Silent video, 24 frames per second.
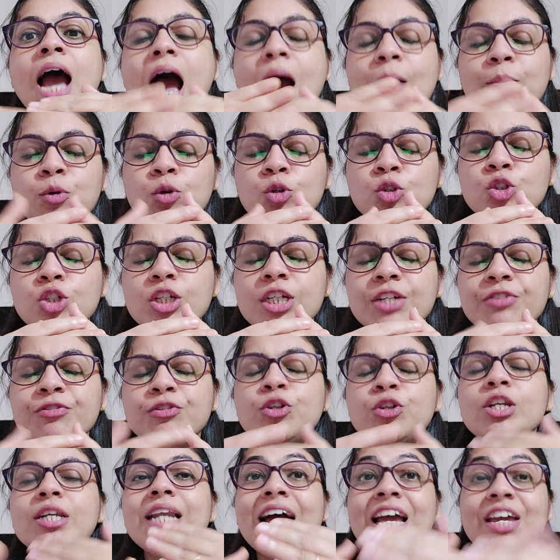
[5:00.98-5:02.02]
I'm going to give
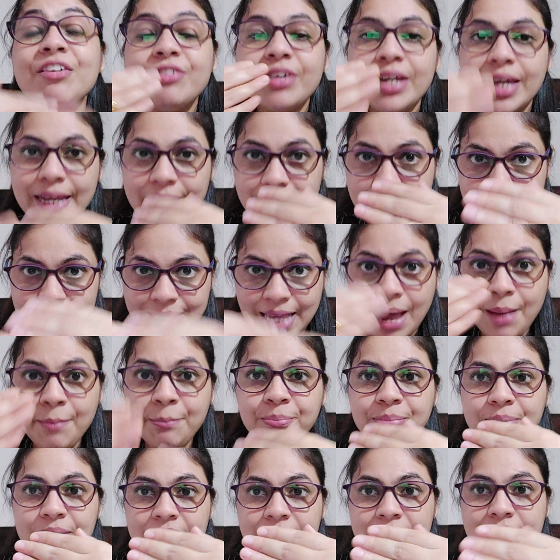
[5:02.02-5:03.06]
you live
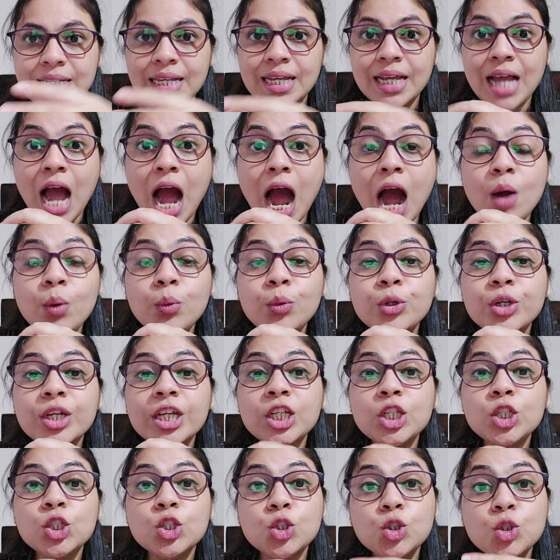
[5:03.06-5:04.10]
examples like how you
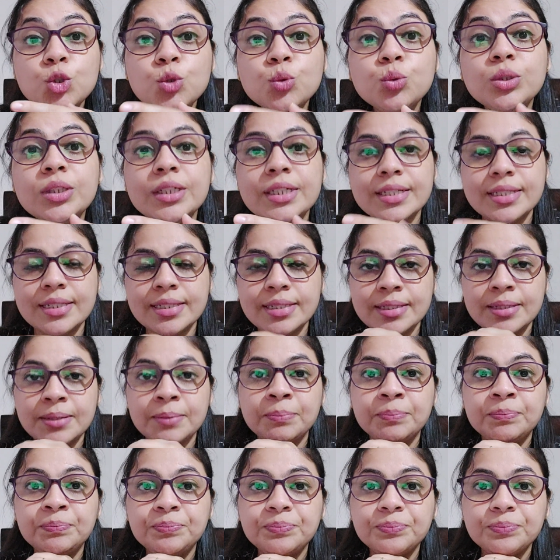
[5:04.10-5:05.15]
can do this.
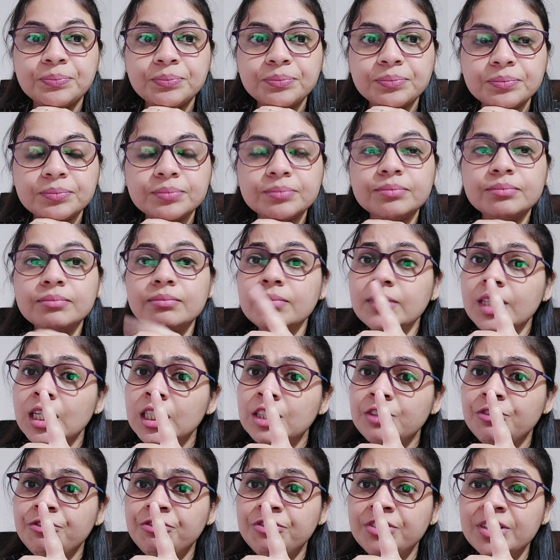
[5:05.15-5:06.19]

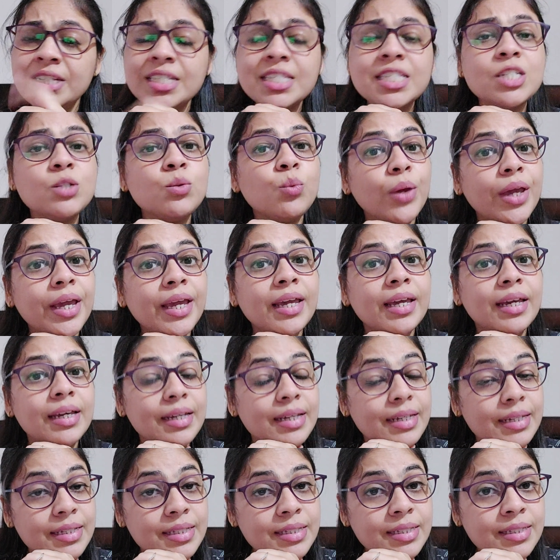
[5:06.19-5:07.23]
The first way
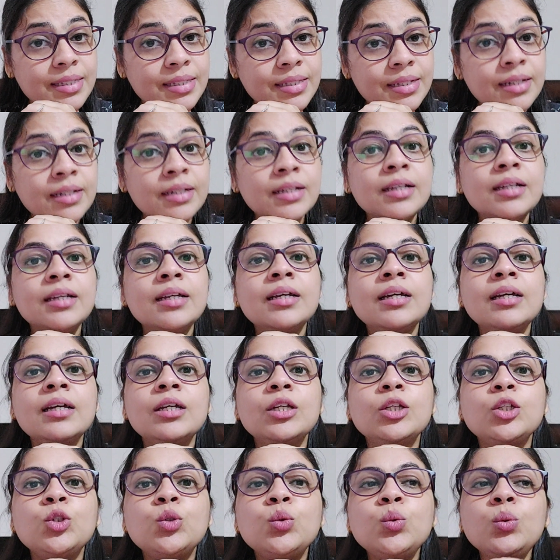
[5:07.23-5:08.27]
is
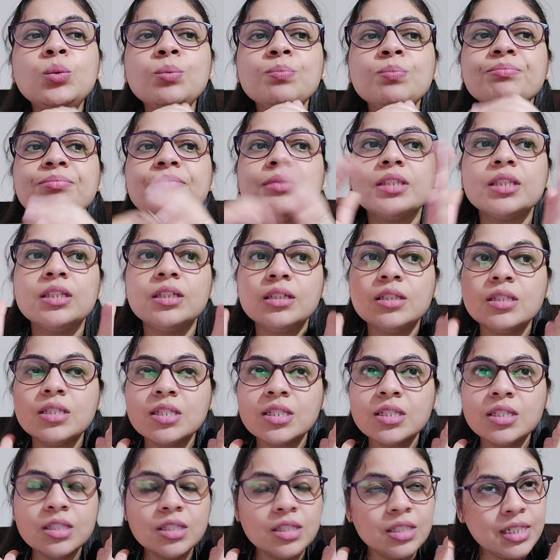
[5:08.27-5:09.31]
you
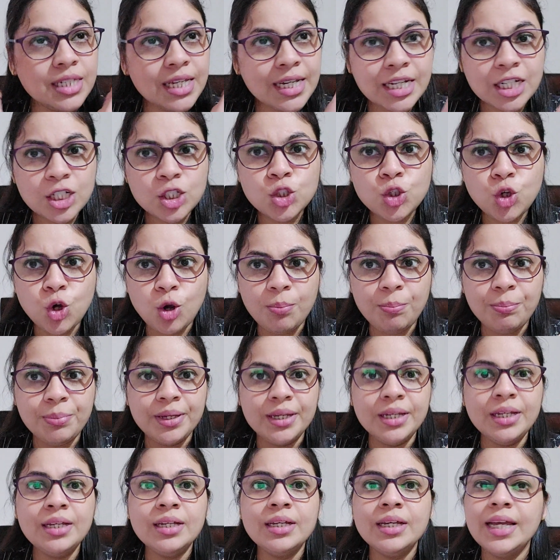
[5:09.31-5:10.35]
take a
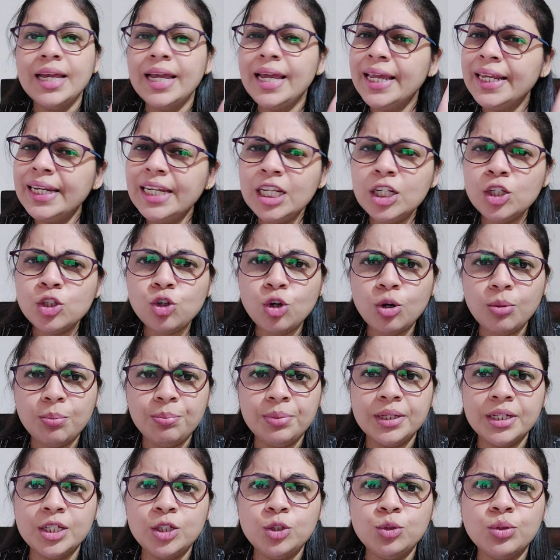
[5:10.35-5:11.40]
topic, any topic.